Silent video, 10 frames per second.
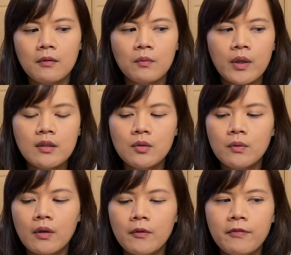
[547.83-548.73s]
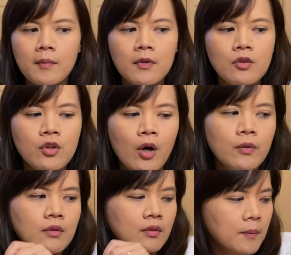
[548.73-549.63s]
When you grow from a
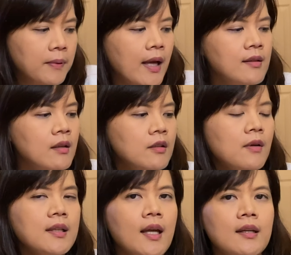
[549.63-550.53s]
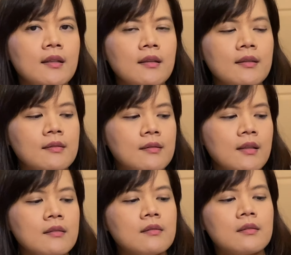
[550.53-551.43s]
node, the plant that you are getting is
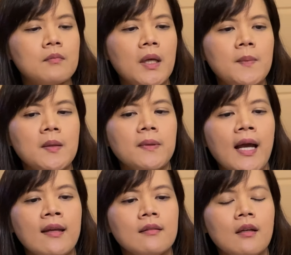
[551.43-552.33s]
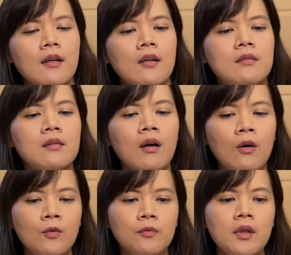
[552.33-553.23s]
this baby plant.
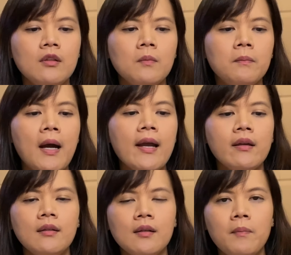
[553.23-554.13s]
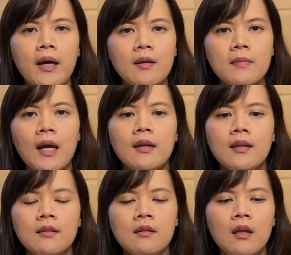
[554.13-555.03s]
So when you buy the bottom
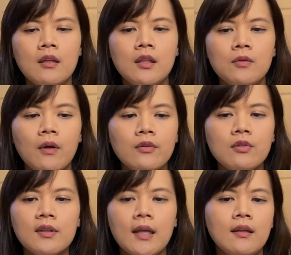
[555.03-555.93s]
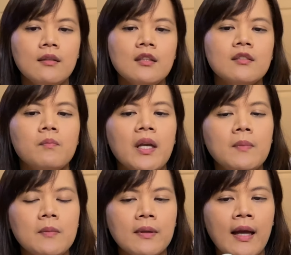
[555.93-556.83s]
cutting, you also getting this
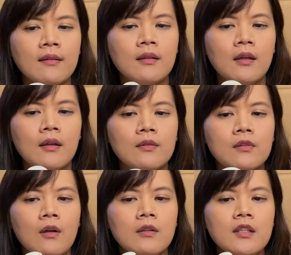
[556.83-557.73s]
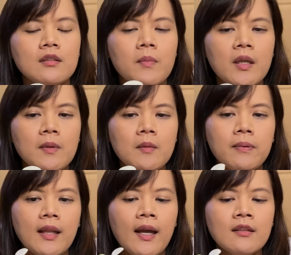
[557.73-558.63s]
baby plant. So this baby
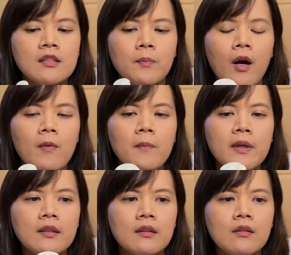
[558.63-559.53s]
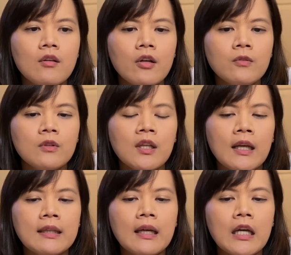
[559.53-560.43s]
plant's probably going to
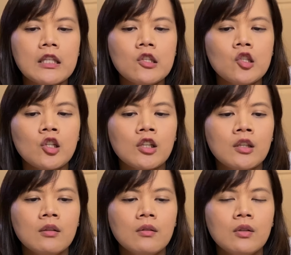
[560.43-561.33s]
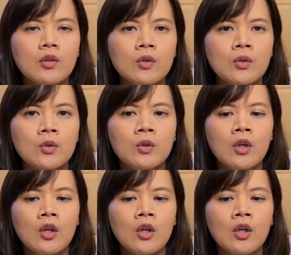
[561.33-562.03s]
take a year to